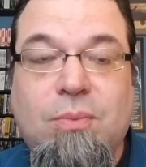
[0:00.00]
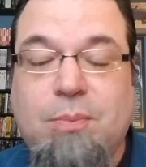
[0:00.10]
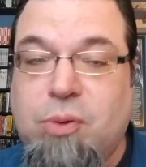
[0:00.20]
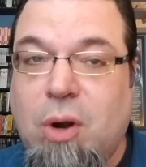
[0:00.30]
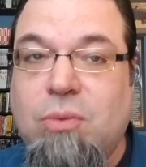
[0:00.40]

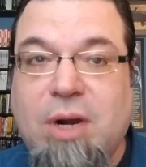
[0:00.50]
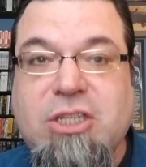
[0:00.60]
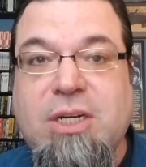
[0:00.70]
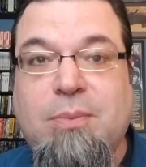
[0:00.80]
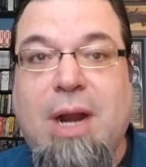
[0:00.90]

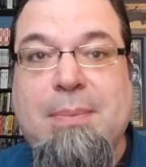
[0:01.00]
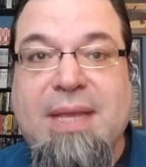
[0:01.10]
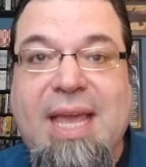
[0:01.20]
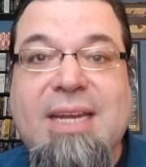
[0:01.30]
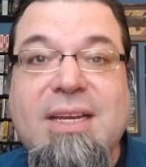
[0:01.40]
pro-Russian
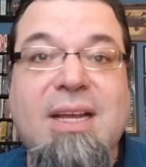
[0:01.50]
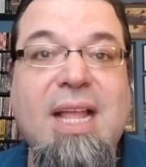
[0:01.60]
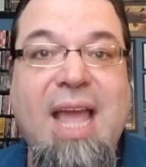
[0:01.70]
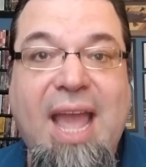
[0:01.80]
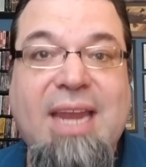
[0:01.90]
propaganda,
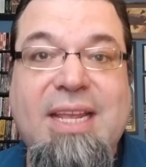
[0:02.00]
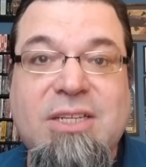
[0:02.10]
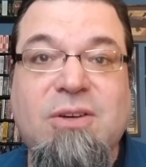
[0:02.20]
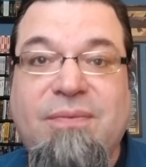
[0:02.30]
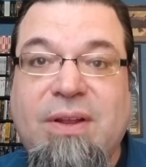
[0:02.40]
and
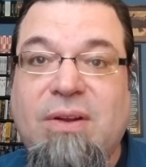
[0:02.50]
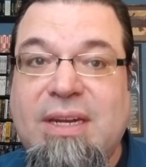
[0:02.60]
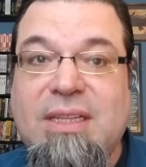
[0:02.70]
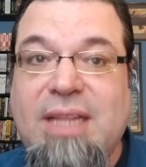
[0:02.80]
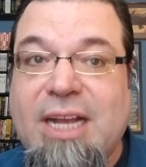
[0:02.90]
interfere
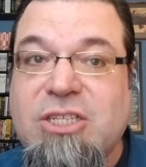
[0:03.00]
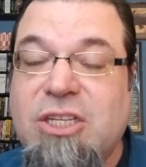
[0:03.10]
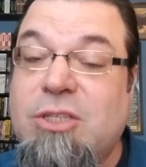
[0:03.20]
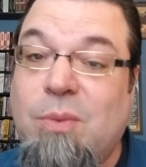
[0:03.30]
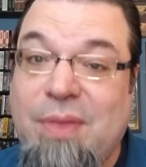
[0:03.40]
in
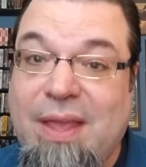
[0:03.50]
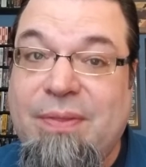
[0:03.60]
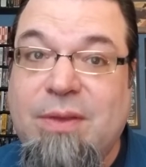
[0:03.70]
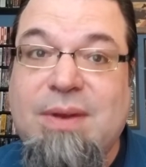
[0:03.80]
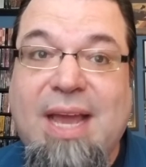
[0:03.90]
elections
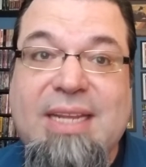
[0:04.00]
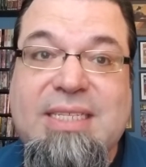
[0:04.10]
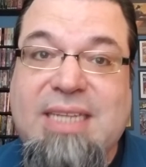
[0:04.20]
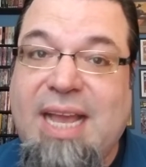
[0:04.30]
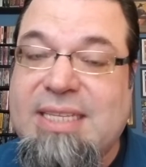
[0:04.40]
within the United
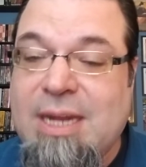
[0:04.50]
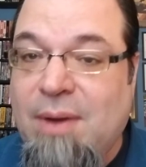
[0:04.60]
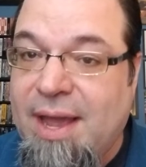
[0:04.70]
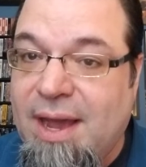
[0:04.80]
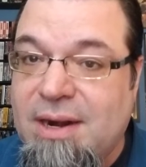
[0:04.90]
States. Now,
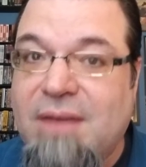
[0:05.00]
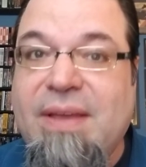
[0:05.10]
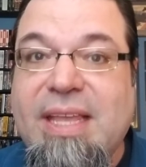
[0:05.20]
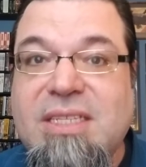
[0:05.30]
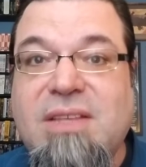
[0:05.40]
Ionov
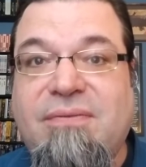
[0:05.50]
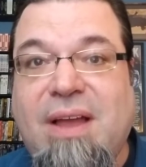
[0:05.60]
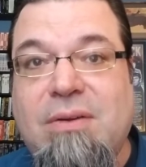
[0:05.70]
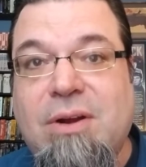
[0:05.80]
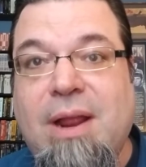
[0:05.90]
is the
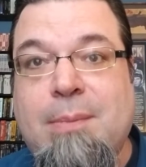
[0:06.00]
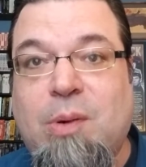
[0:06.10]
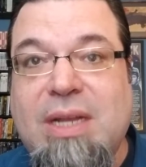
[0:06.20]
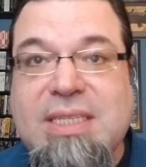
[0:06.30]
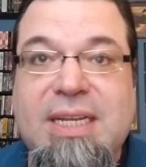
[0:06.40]
founder and
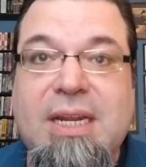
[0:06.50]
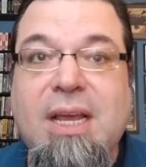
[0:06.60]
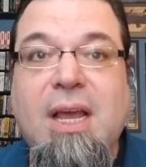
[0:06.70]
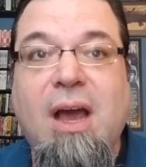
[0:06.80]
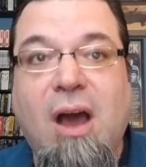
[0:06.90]
president
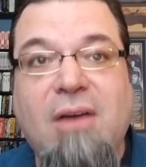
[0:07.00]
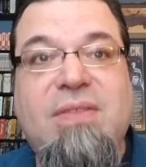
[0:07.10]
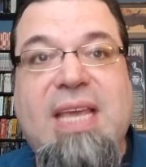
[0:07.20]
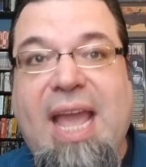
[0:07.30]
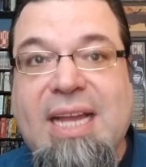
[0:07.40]

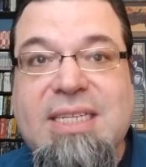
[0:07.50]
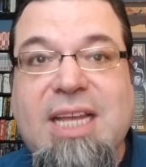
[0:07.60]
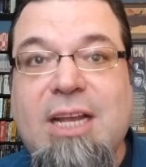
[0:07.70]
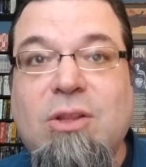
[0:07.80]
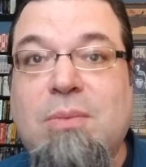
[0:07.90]
of the
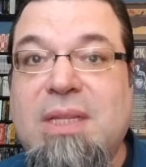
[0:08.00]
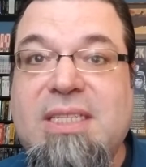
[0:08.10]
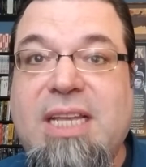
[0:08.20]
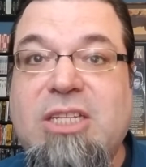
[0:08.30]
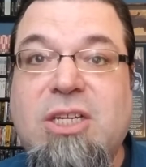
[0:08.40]

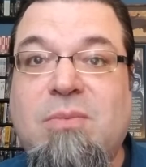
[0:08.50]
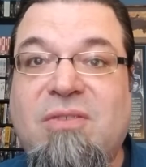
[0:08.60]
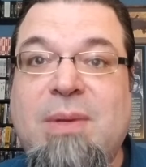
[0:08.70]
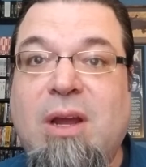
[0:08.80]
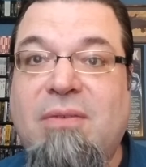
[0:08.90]
Anti-Globalization
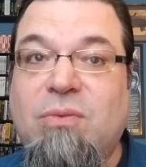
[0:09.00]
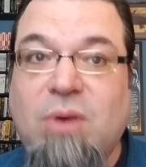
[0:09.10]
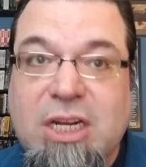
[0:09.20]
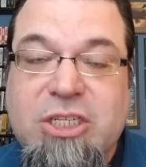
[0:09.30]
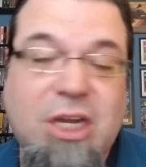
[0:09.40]
Movement of
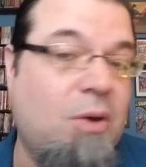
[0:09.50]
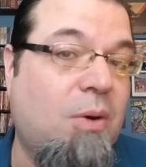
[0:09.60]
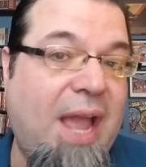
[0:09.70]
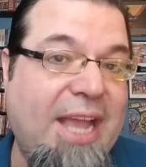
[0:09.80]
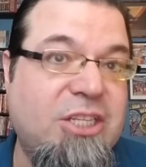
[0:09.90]
Russia,
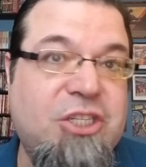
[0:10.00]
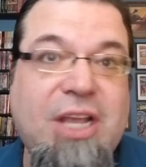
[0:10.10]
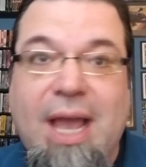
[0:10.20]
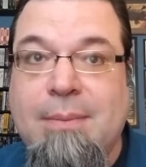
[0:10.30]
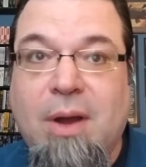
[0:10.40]
or
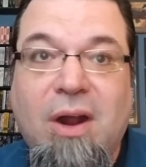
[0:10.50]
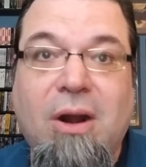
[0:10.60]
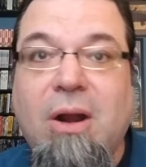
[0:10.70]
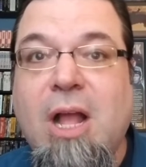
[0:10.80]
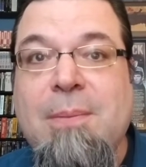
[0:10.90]

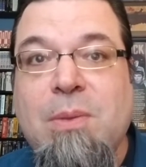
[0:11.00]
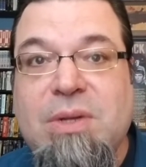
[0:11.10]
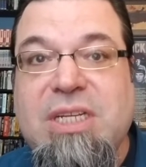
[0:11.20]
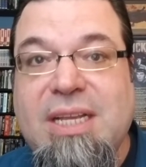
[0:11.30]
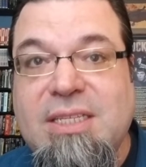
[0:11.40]
AGMR,
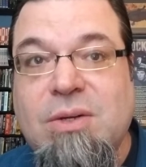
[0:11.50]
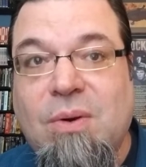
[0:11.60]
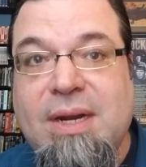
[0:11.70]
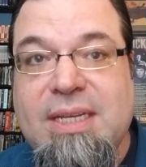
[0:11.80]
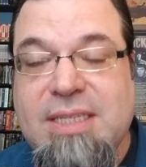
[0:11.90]
which is an
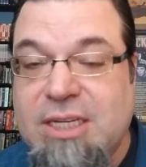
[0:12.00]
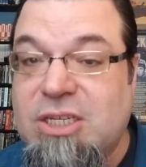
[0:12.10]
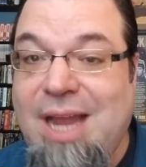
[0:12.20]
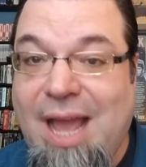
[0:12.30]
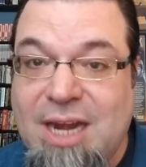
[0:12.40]

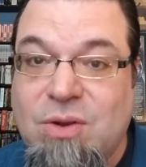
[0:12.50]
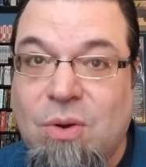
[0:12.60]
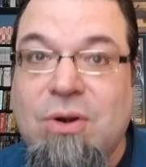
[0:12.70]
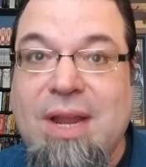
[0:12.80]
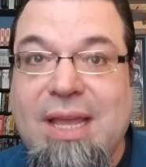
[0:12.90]
organization
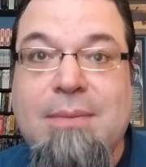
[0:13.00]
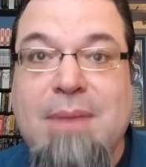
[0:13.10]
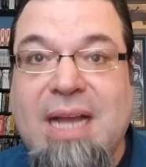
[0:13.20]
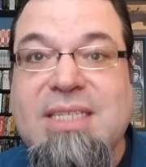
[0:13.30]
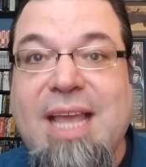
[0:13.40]
headquartered in
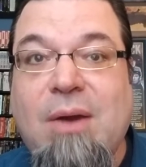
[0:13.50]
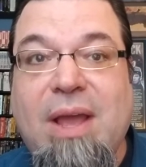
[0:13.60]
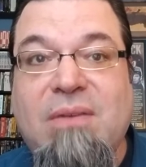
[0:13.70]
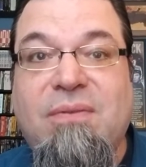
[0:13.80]
Moscow and